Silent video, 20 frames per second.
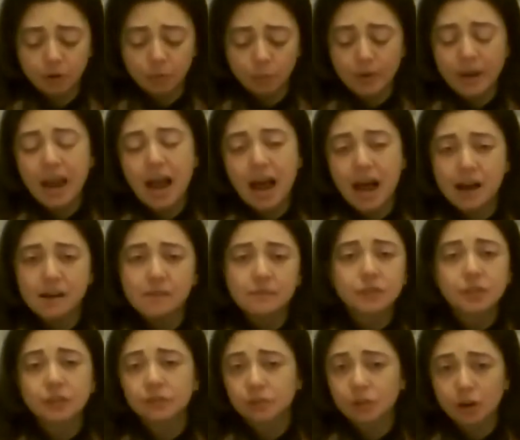We have
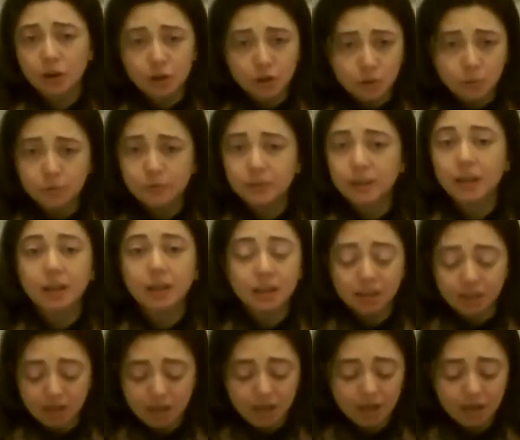to start using
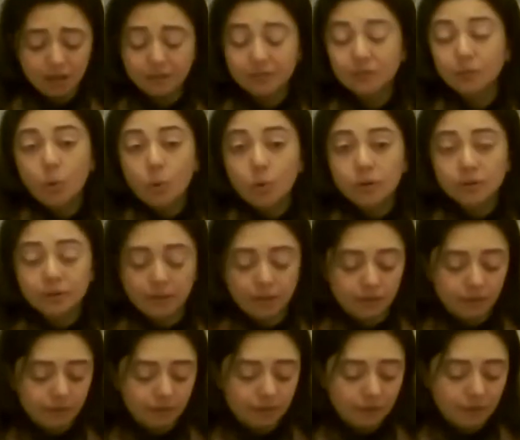these
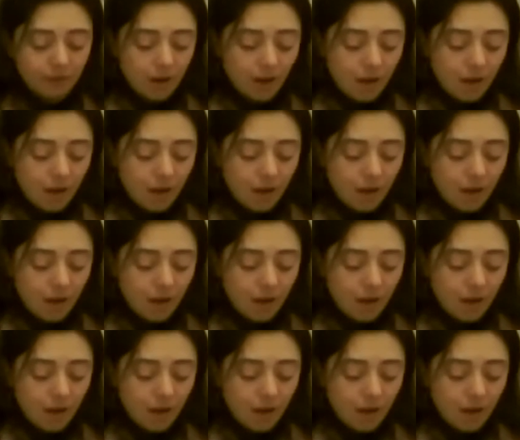horses.